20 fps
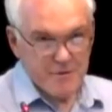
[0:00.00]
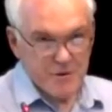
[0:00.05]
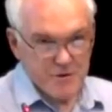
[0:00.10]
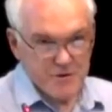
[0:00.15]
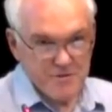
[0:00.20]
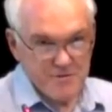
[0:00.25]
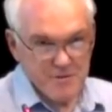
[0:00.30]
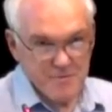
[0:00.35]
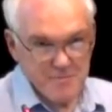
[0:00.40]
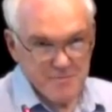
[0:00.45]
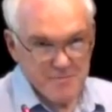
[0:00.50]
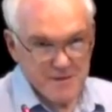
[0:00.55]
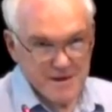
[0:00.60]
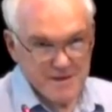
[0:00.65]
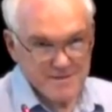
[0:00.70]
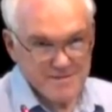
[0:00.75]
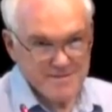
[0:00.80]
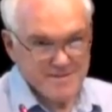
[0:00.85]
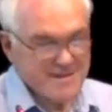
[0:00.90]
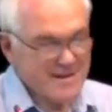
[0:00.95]
Have you heard of him,
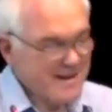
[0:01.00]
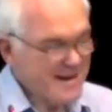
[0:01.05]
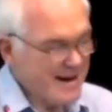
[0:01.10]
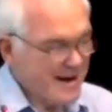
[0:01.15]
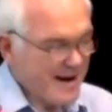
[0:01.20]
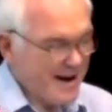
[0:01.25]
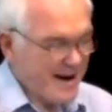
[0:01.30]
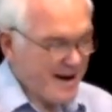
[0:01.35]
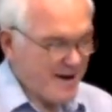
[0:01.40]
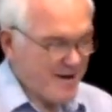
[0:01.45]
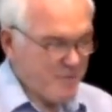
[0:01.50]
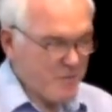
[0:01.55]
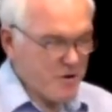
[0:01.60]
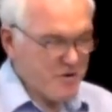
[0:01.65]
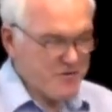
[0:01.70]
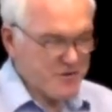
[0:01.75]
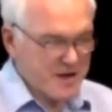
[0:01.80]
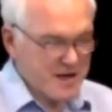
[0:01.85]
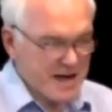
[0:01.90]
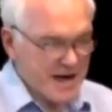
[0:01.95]
Michael?
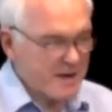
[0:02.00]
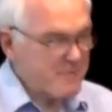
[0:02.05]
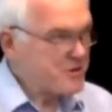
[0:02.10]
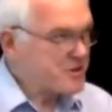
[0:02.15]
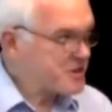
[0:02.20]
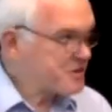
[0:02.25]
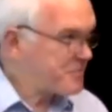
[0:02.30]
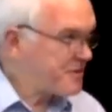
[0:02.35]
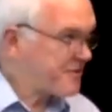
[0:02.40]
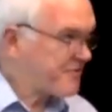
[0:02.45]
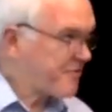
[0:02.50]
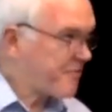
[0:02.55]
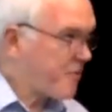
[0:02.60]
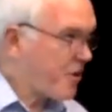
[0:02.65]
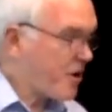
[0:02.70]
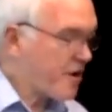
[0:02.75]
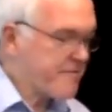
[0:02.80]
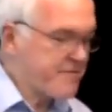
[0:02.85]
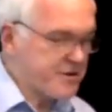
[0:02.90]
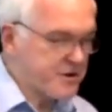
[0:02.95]
Wilfred Cantwell Smith from
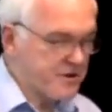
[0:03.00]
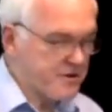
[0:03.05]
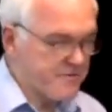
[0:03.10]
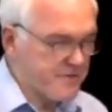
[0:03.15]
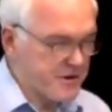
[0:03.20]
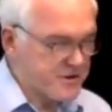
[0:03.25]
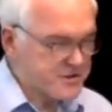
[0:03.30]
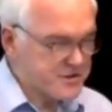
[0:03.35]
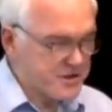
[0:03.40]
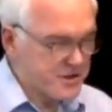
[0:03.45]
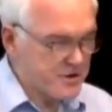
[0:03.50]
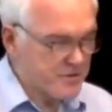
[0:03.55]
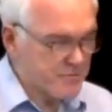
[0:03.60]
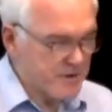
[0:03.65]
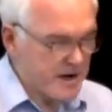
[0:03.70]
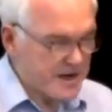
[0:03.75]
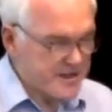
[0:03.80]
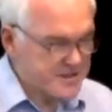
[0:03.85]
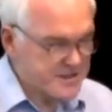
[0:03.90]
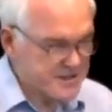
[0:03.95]
Harvard University, who
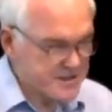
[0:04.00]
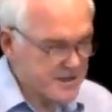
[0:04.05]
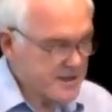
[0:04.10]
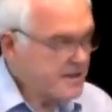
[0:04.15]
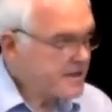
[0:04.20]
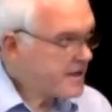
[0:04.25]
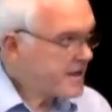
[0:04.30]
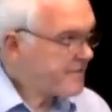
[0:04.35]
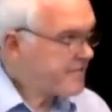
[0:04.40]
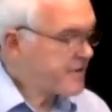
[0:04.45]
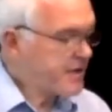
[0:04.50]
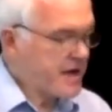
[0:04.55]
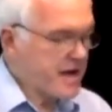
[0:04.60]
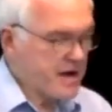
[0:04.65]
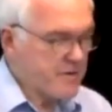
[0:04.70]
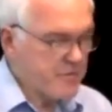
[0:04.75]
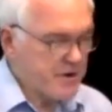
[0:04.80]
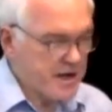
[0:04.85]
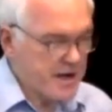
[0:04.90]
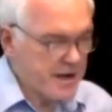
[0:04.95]
writes, if you
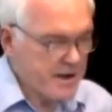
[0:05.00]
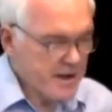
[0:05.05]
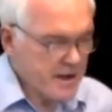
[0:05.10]
can't read